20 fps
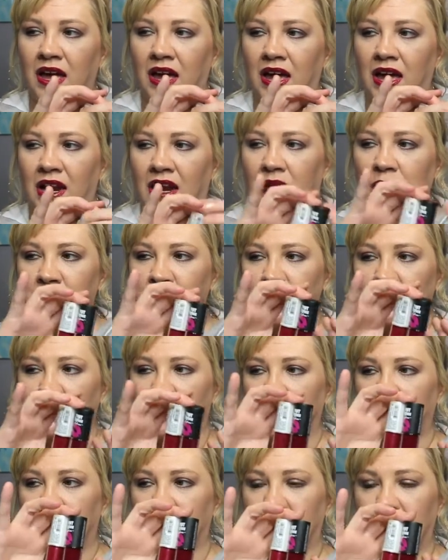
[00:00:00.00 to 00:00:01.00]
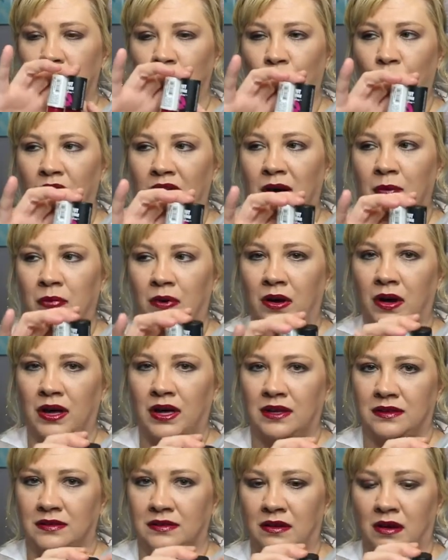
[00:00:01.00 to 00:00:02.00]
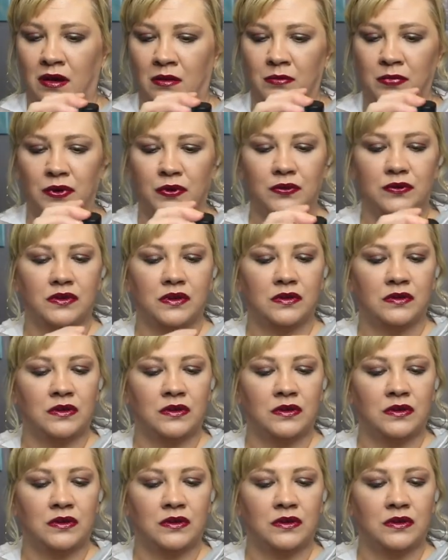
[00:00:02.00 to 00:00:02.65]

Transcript: and I'm using what I bought as combos.